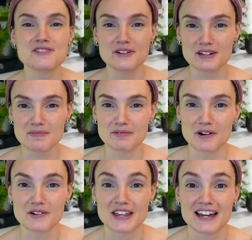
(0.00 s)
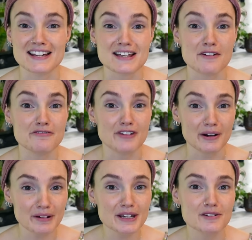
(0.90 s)
don't get me wrong, there is a
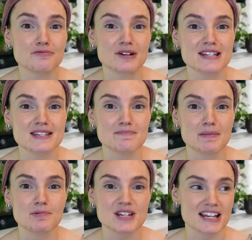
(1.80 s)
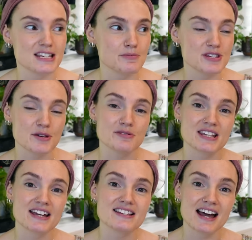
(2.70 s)
very good reason people tend to
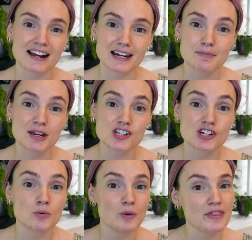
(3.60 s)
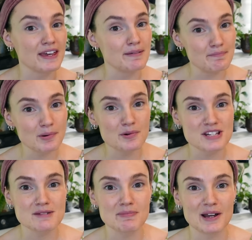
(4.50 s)
associate acclimation with
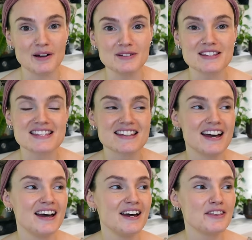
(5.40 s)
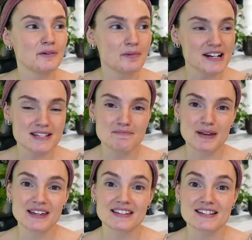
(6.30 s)
imported plants. The reason
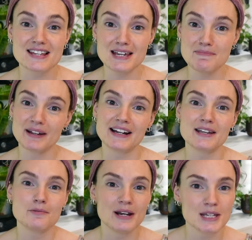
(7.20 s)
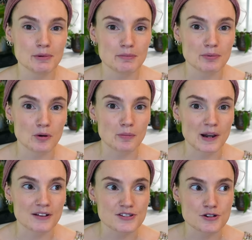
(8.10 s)
being that typically when you import
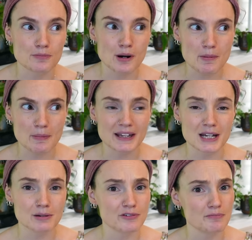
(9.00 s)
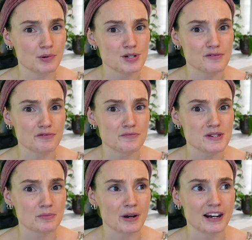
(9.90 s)
plants, you're probably going to have imported from
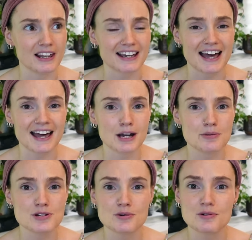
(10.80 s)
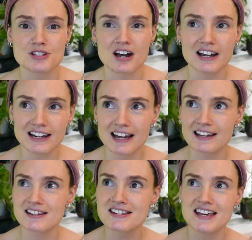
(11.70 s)
somewhere like Ecuador,
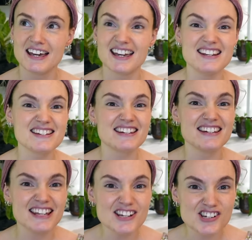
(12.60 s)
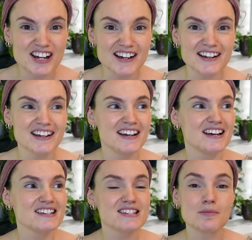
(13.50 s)
Thailand, Indonesia,
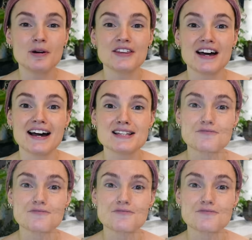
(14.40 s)
somewhere that has